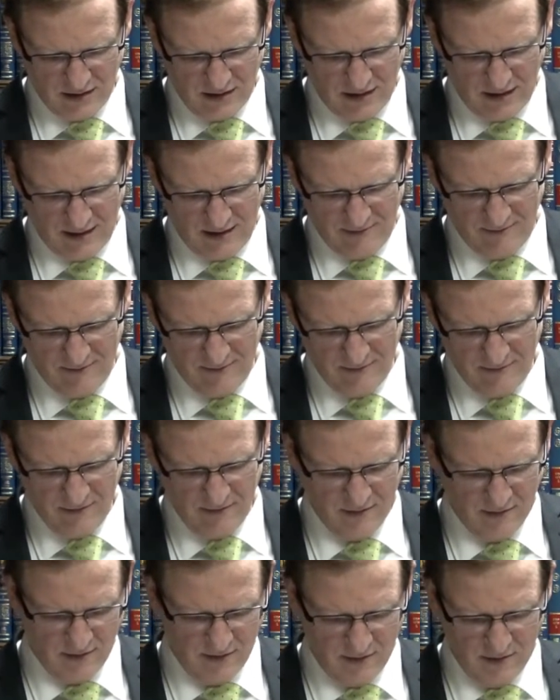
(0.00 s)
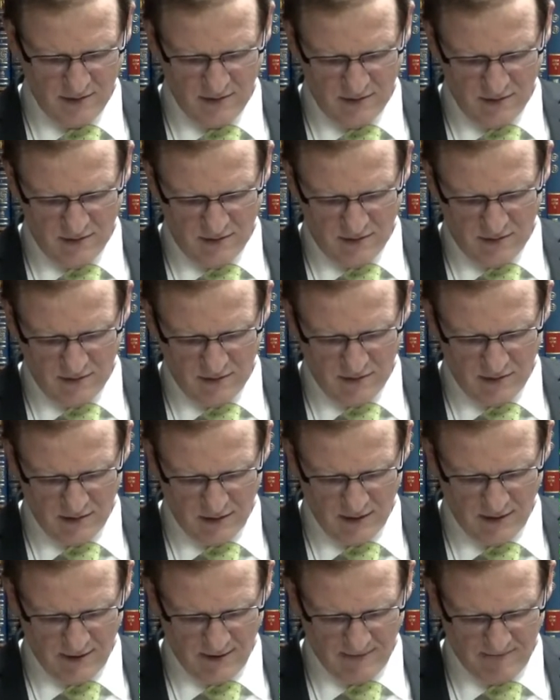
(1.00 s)
Uh,
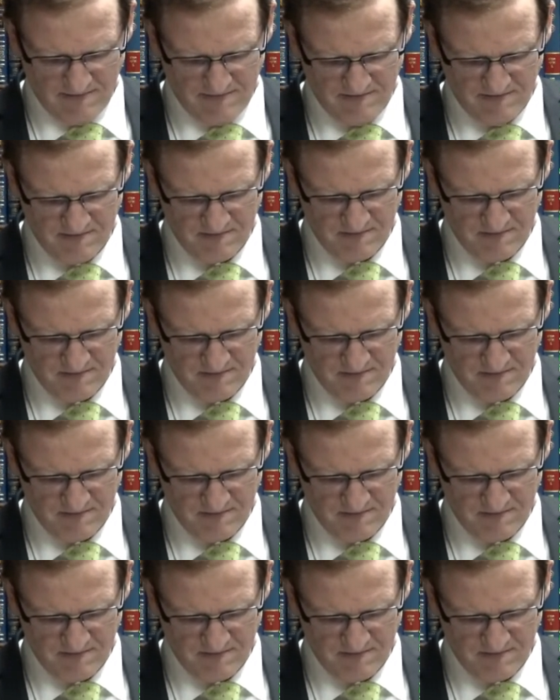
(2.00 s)
um,